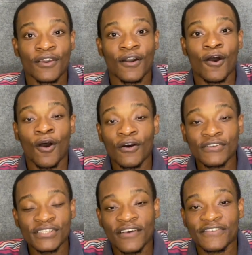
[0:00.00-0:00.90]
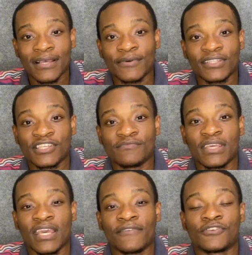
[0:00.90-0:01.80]
all self-sabotage
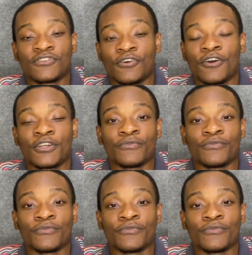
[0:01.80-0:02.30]
behavior start